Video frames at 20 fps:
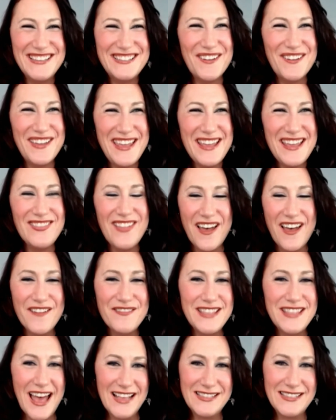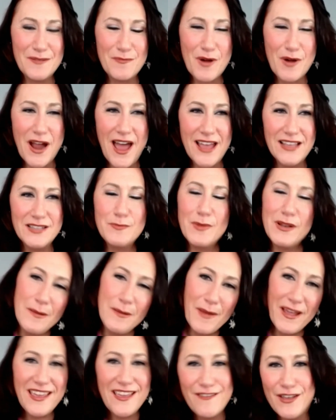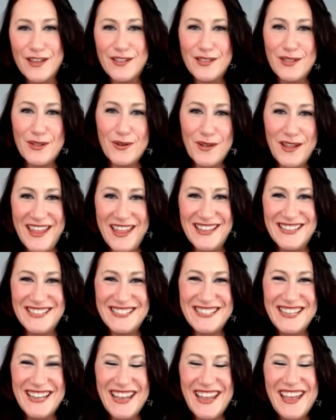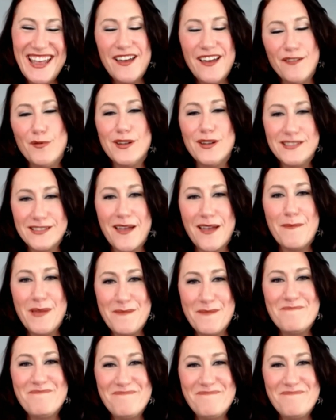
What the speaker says: So he loves that surprise, but he might give you a little hint of what's coming.